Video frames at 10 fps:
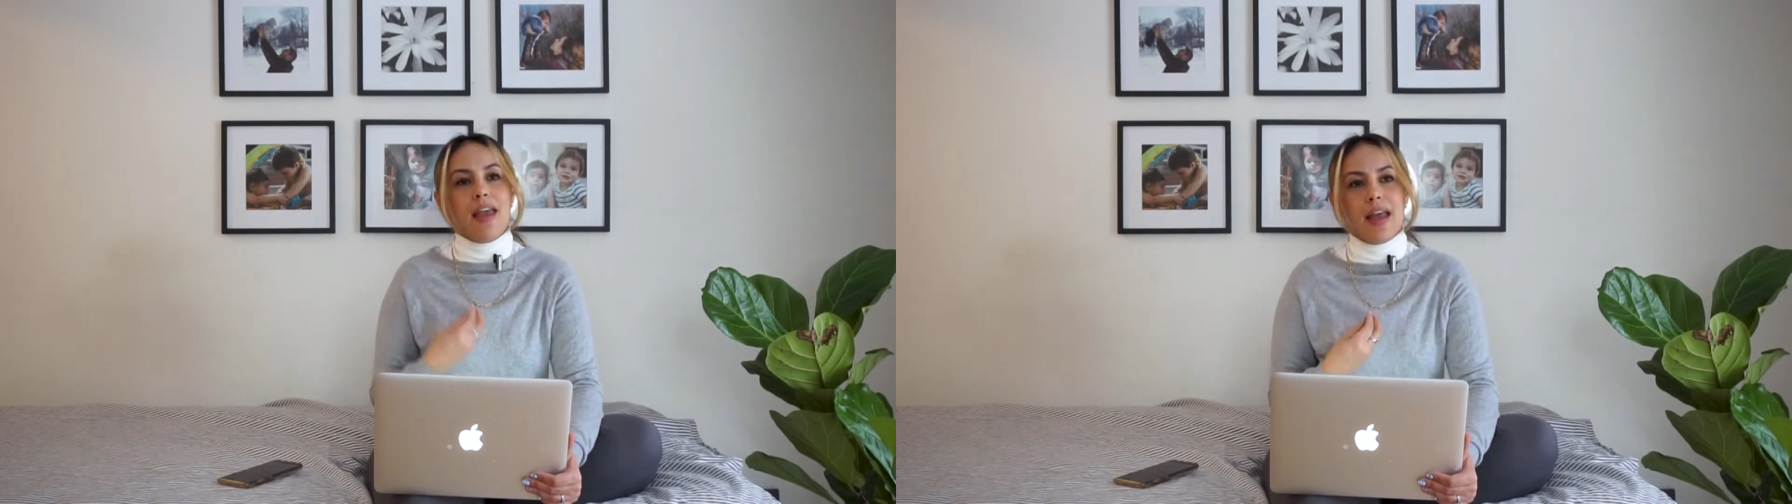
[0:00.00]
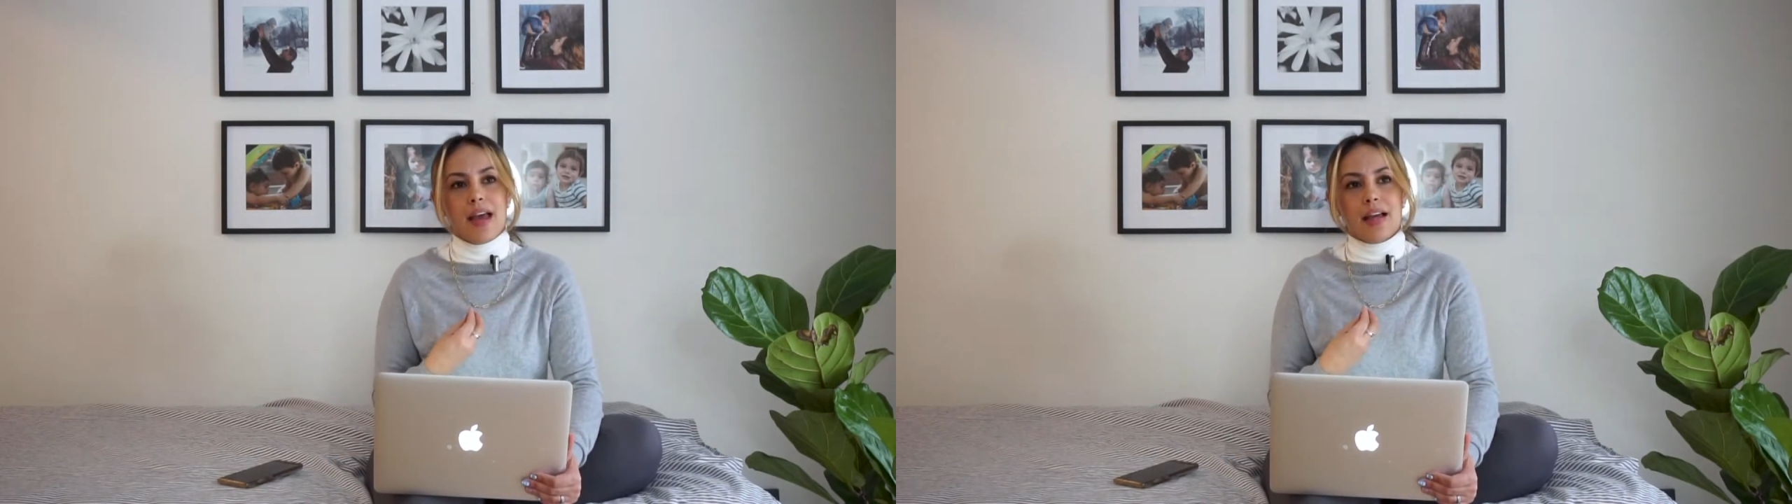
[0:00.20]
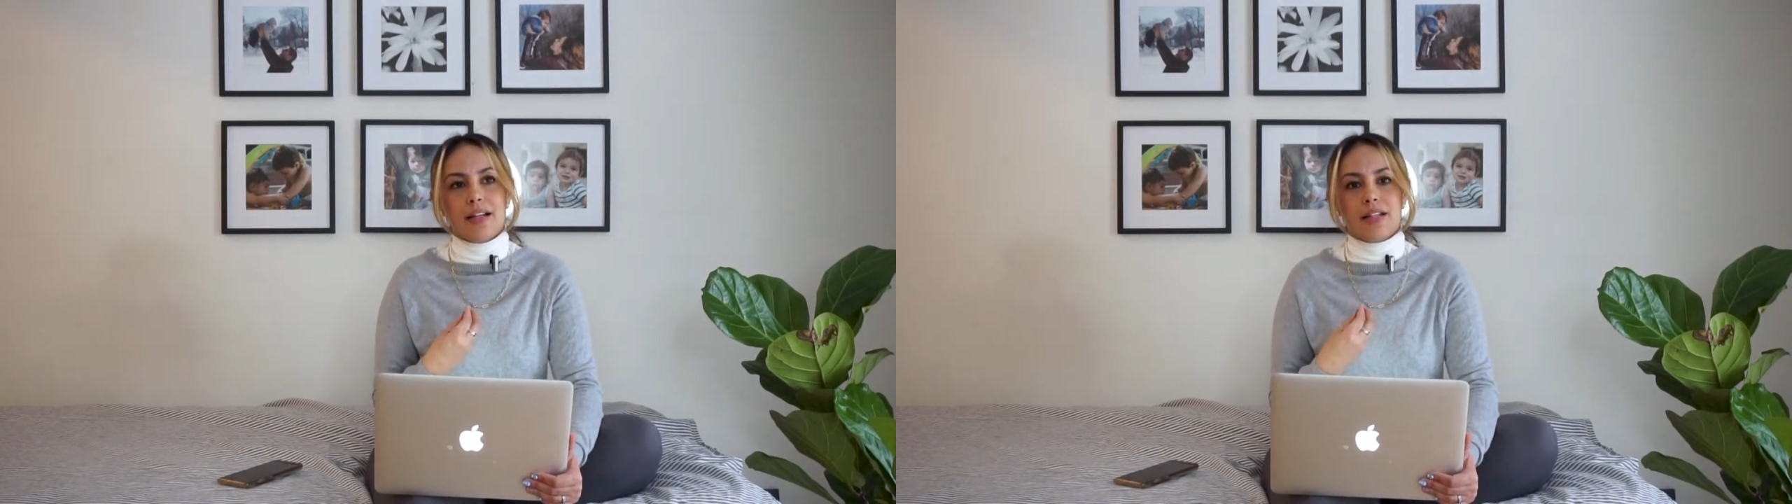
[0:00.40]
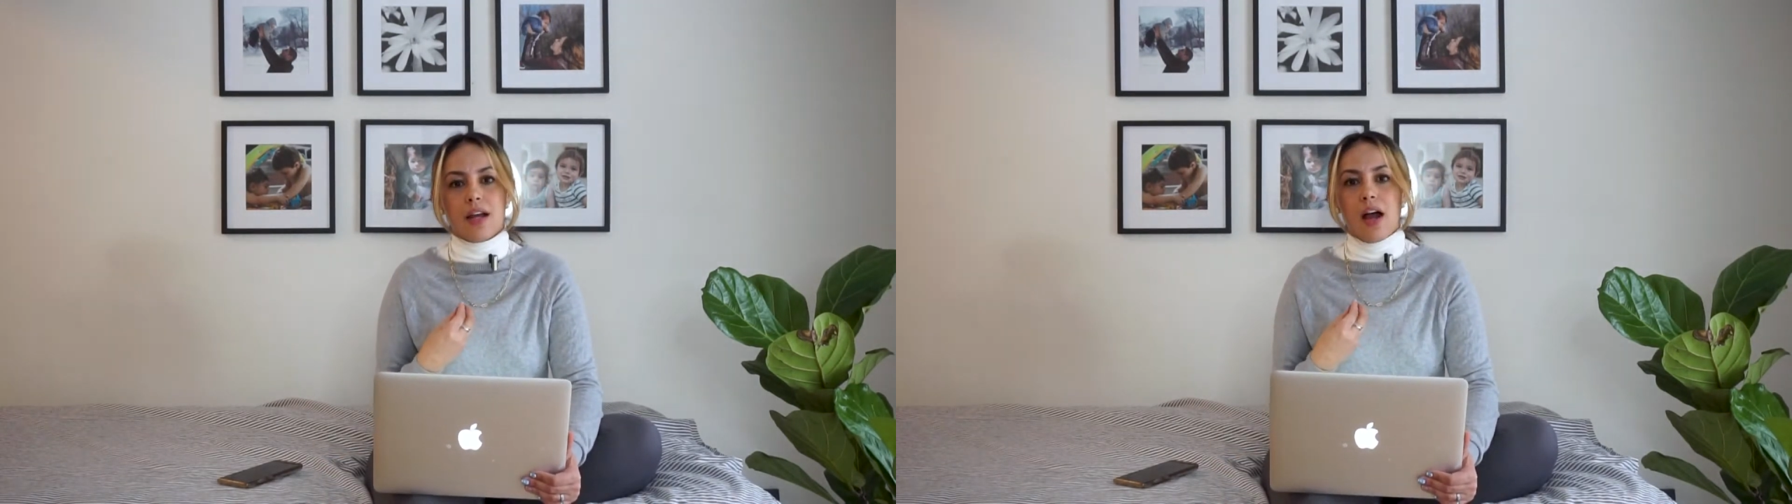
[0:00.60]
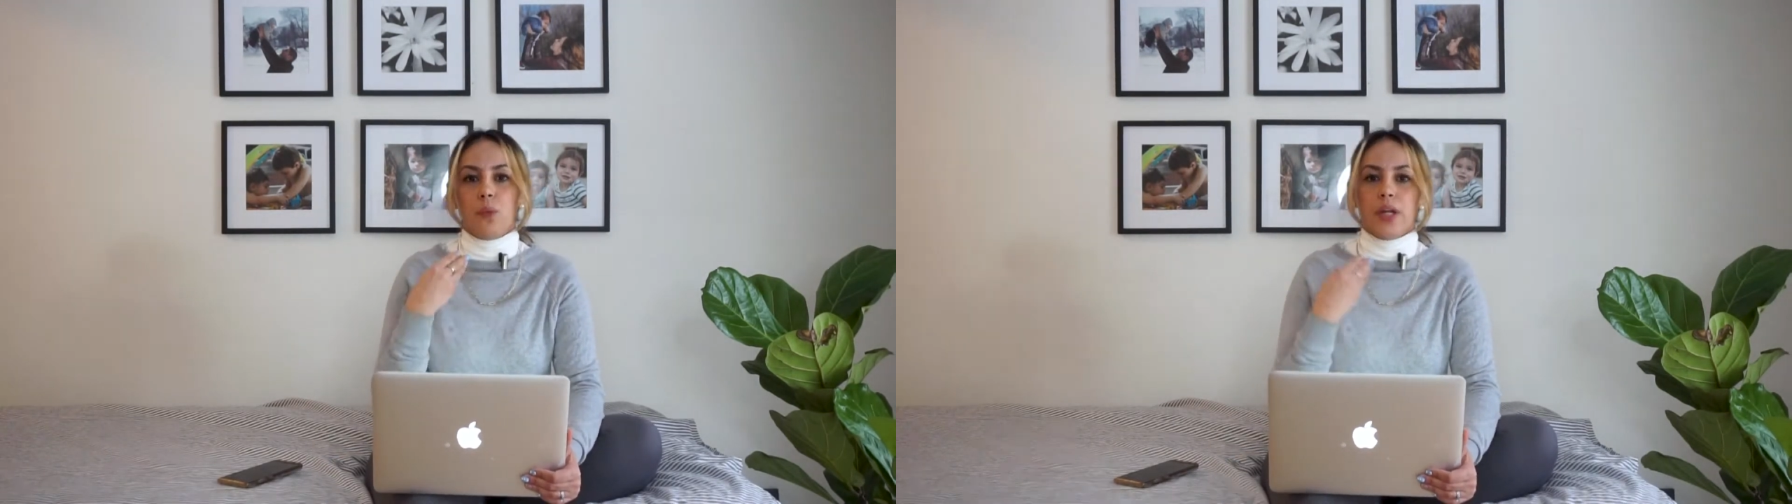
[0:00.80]
and
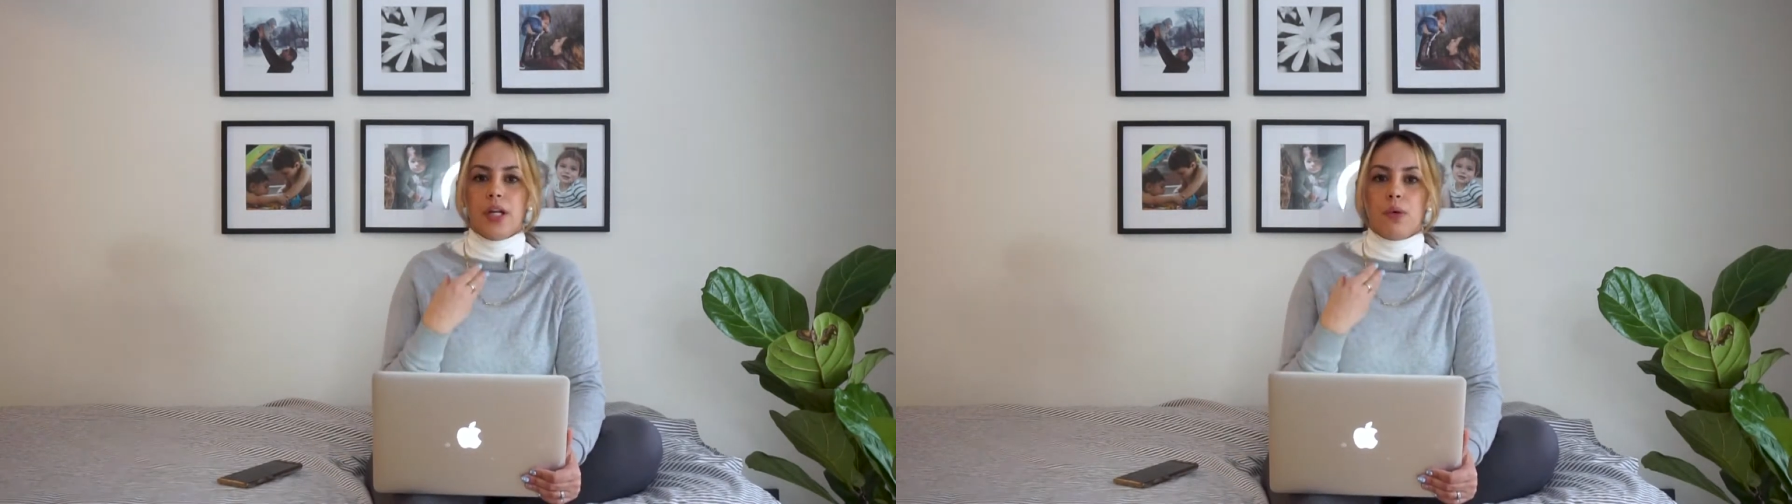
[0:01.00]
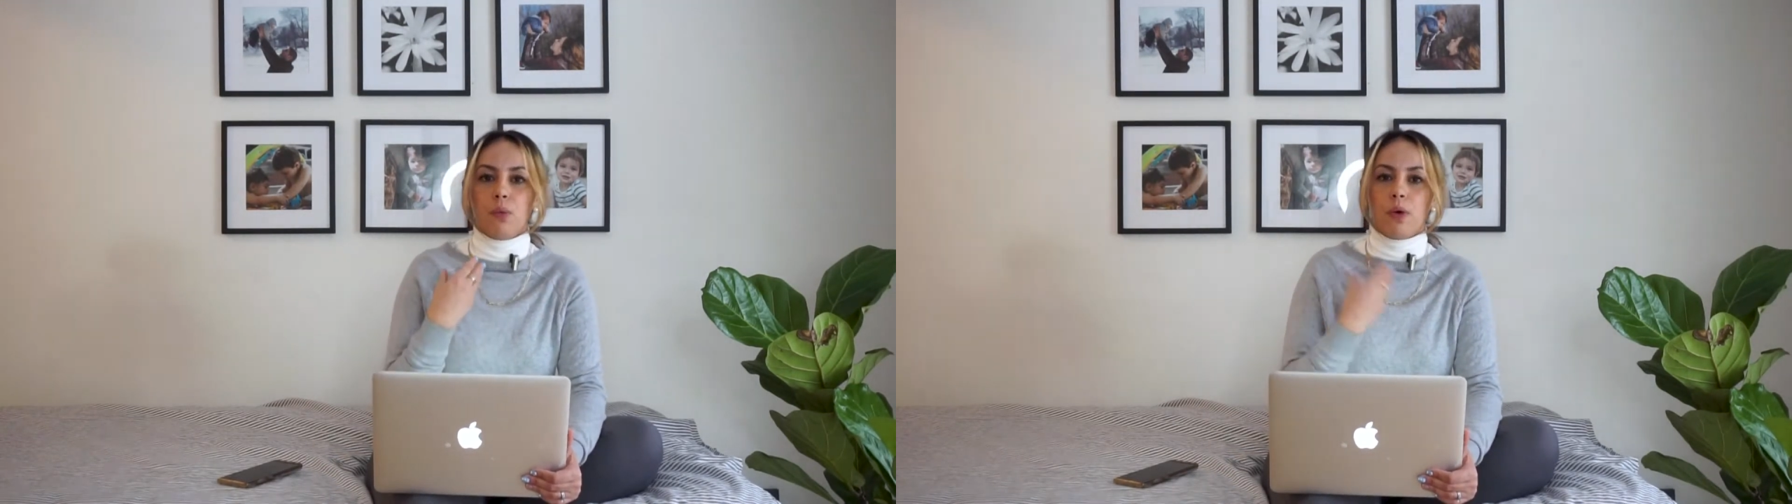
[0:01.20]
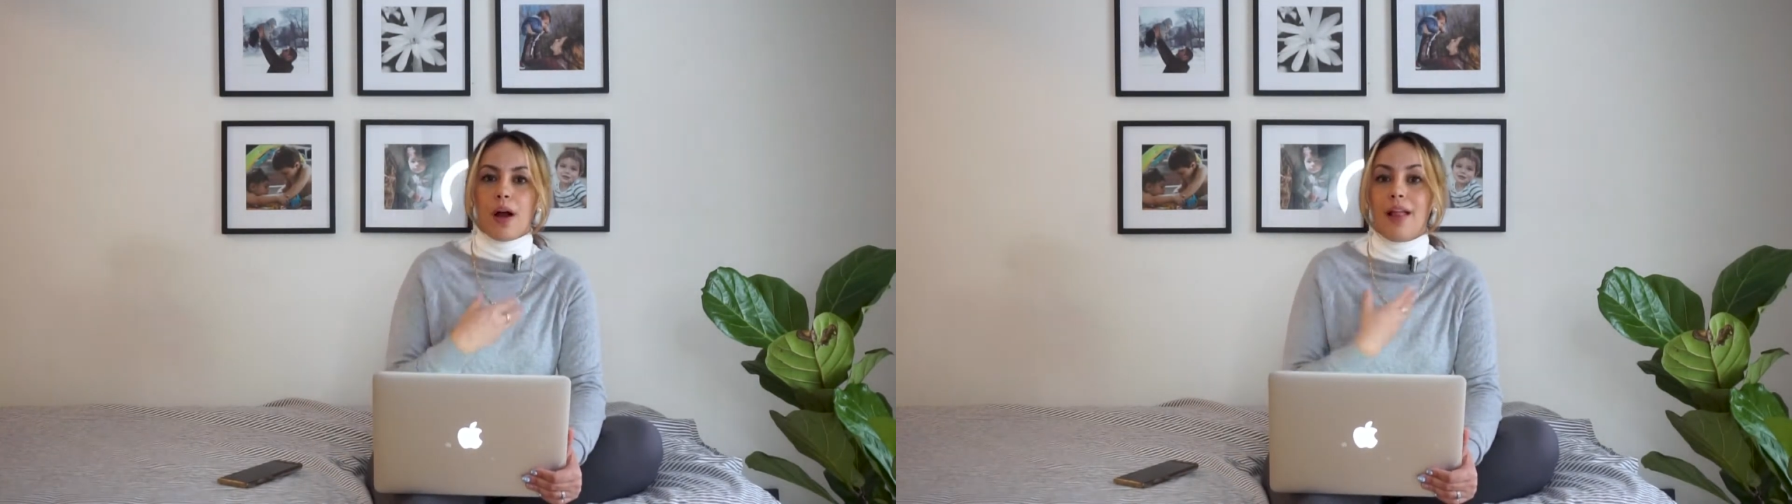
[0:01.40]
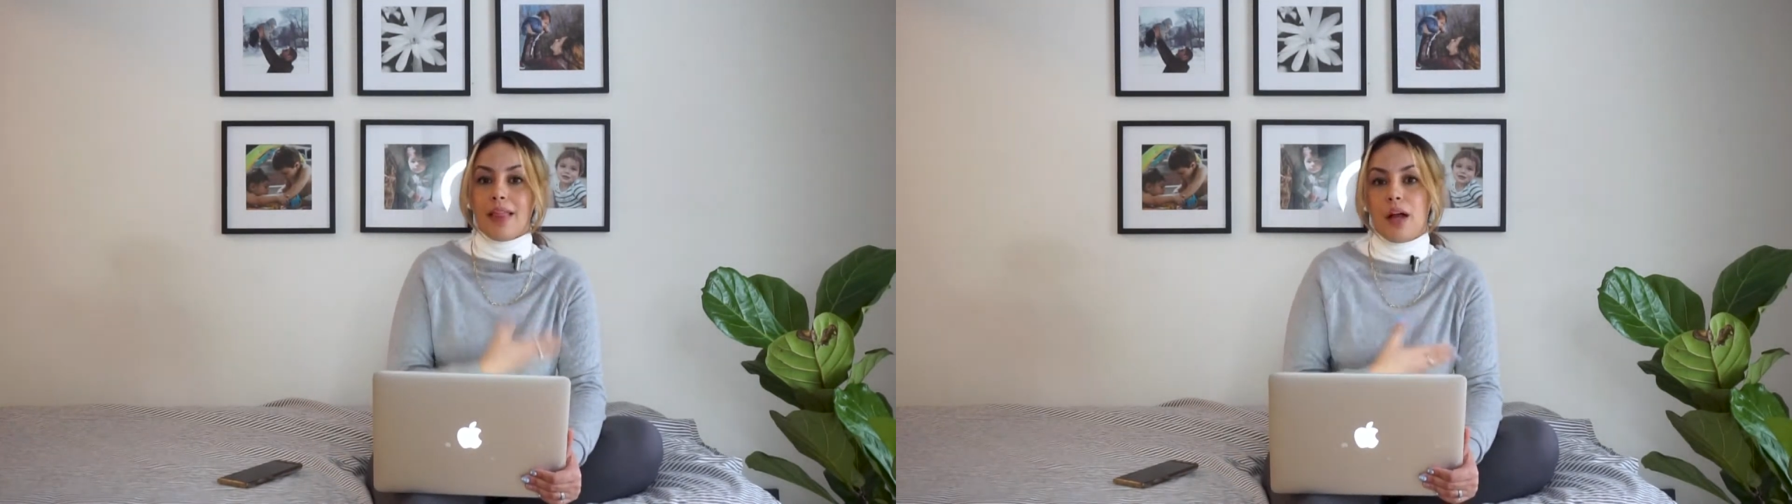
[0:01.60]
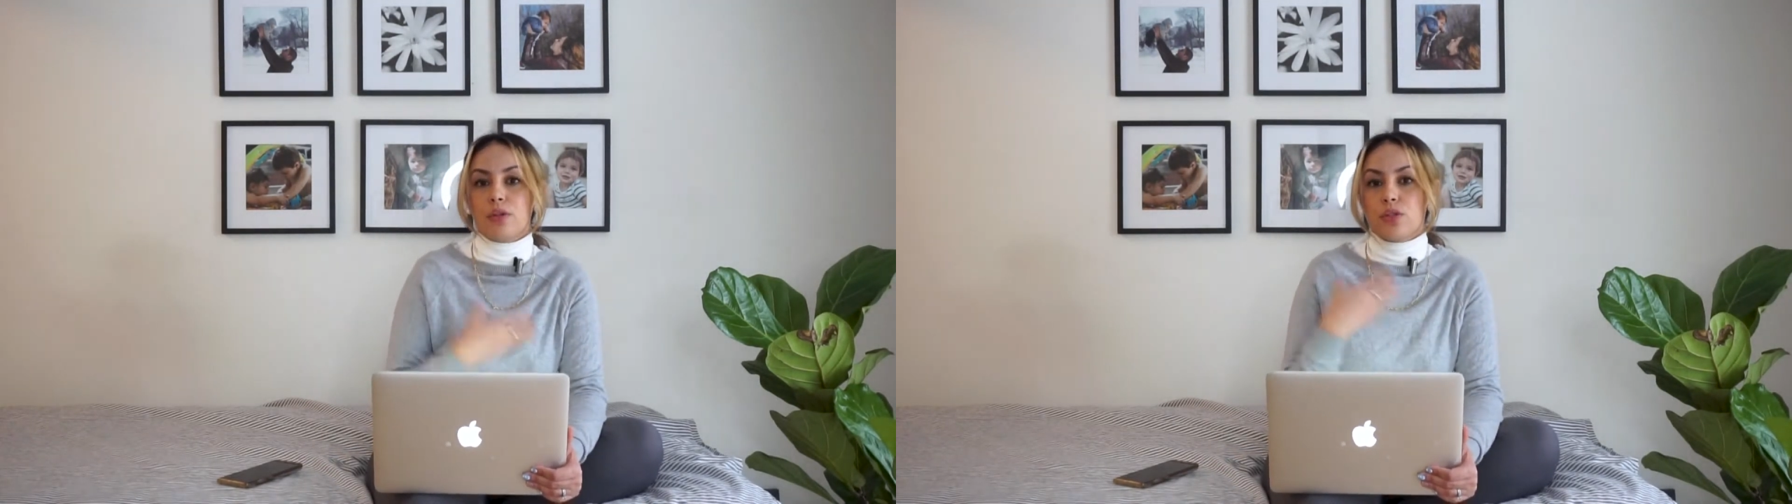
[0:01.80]
we were
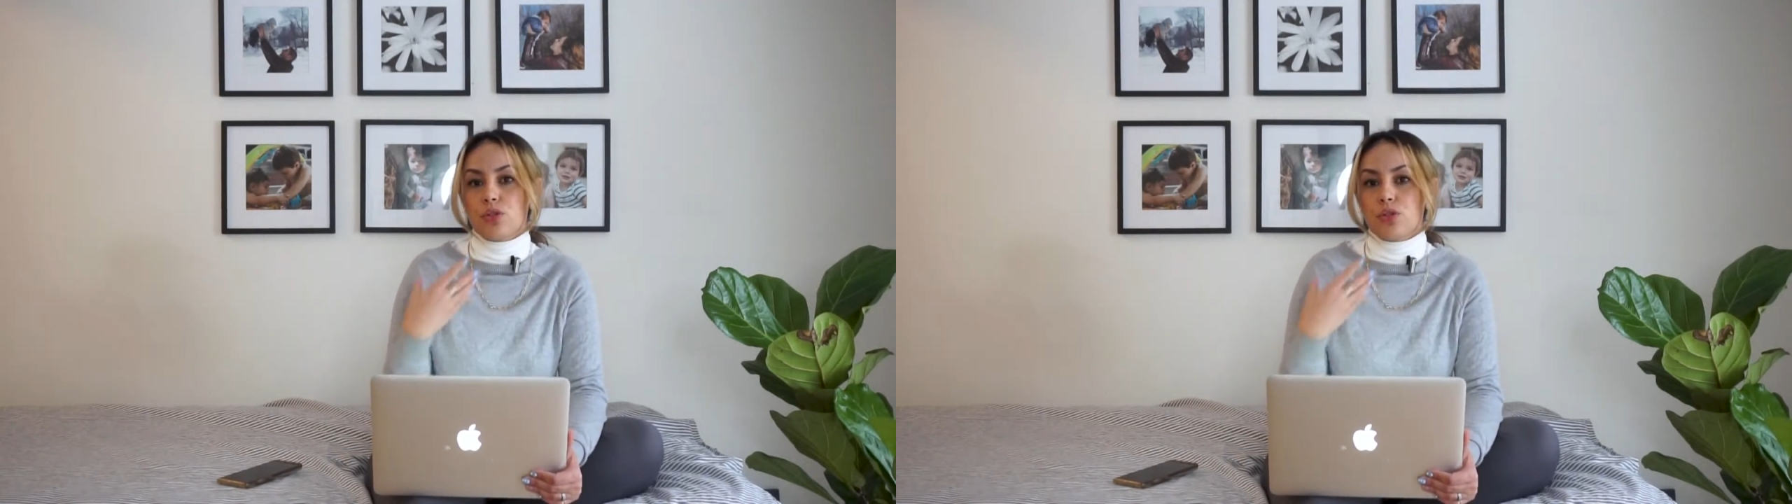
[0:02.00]
allowed